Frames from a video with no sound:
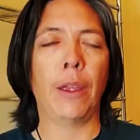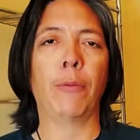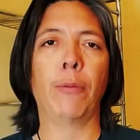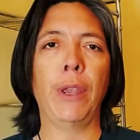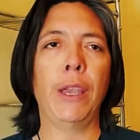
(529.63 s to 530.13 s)

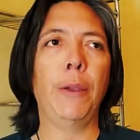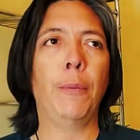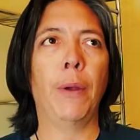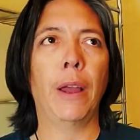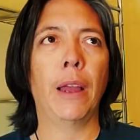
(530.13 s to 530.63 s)
If we
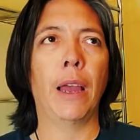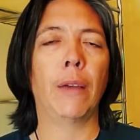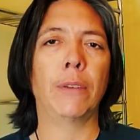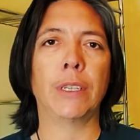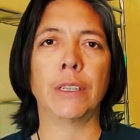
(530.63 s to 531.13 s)

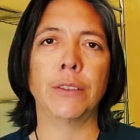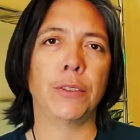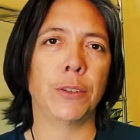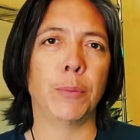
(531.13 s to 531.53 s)
have a tendency